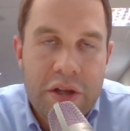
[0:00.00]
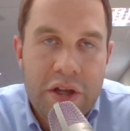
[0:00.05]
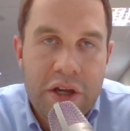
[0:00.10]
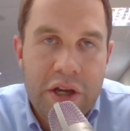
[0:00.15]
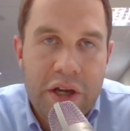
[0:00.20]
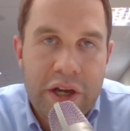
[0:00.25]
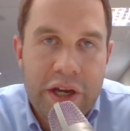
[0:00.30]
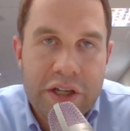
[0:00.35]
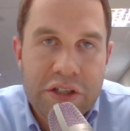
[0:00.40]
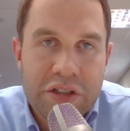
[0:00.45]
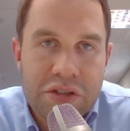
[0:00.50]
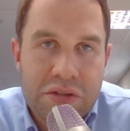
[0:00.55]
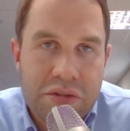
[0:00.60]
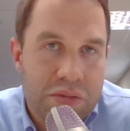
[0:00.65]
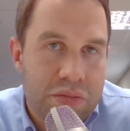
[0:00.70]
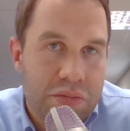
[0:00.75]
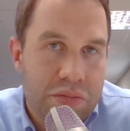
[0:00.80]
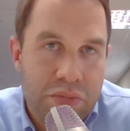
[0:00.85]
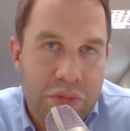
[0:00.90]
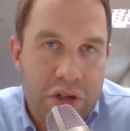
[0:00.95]

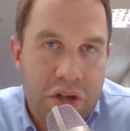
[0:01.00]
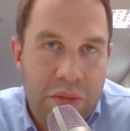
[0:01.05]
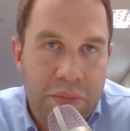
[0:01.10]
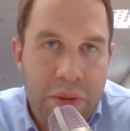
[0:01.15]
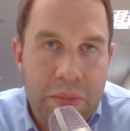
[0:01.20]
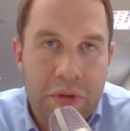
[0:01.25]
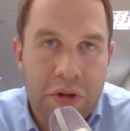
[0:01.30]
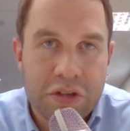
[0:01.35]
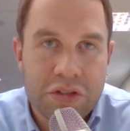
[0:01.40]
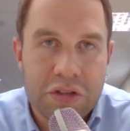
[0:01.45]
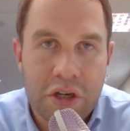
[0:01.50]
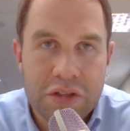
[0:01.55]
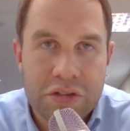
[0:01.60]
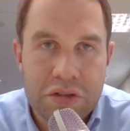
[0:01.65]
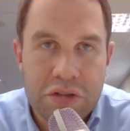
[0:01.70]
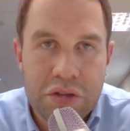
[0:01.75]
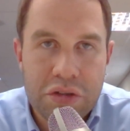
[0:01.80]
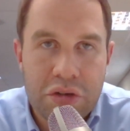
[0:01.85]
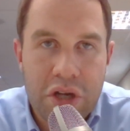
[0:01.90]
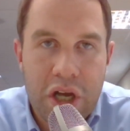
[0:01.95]
as people are trying
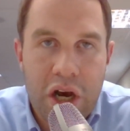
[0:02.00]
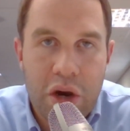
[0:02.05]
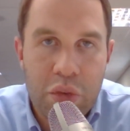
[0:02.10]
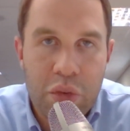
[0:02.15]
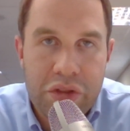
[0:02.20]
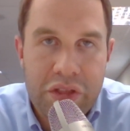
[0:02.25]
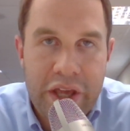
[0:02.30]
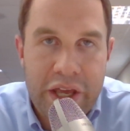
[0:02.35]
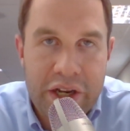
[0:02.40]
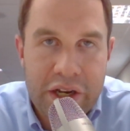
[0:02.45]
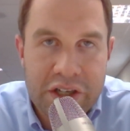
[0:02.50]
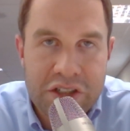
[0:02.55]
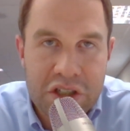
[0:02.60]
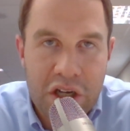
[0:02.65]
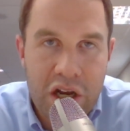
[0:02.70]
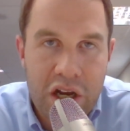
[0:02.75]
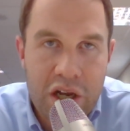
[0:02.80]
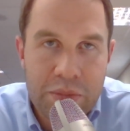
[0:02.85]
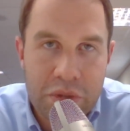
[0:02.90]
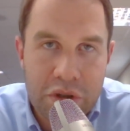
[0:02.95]
to do now with the
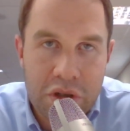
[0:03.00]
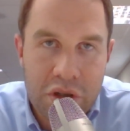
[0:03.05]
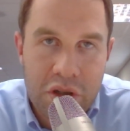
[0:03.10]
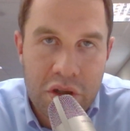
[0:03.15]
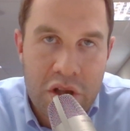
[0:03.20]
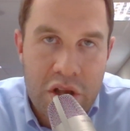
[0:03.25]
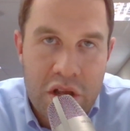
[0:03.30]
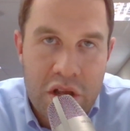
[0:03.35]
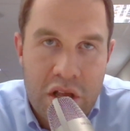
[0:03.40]
NHI bill,